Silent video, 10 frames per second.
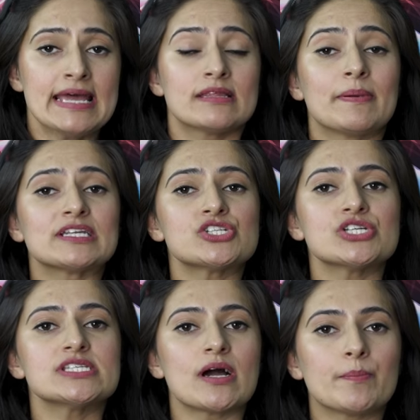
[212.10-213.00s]
The
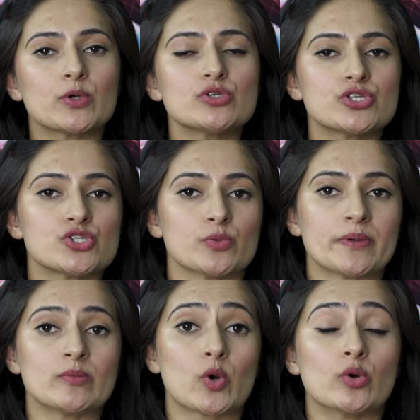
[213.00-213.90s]
petitioners approached the
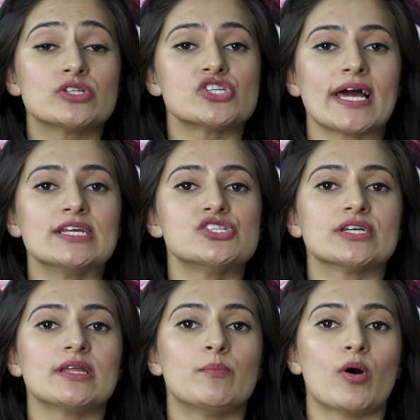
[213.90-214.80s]
Supreme Court
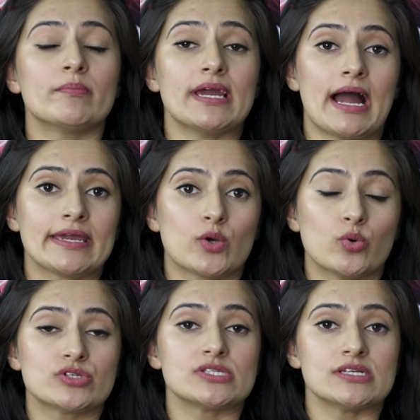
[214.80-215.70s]
challenging the Bombay High
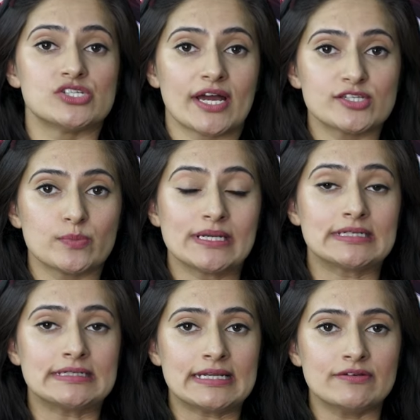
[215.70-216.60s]
Court's
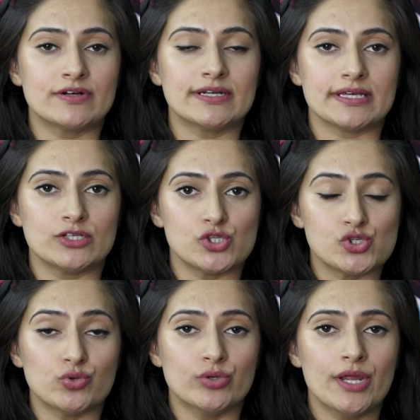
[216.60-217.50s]
judgment delivered in
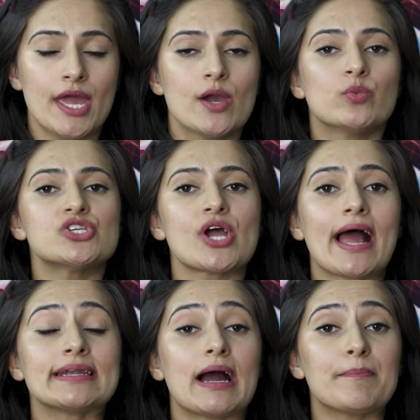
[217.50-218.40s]
June, which
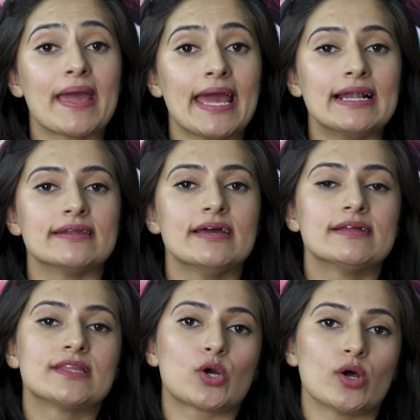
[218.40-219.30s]
had upheld
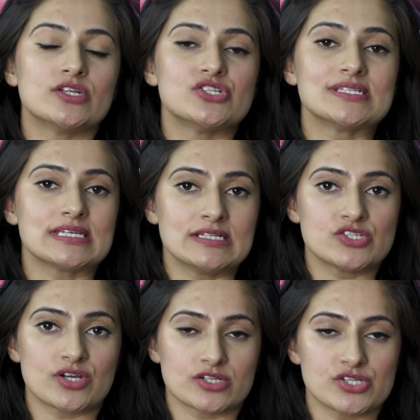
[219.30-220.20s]
the college's
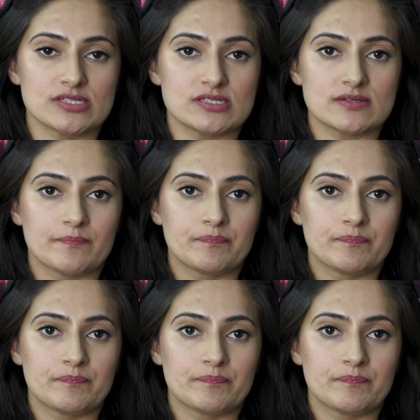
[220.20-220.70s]
instructions.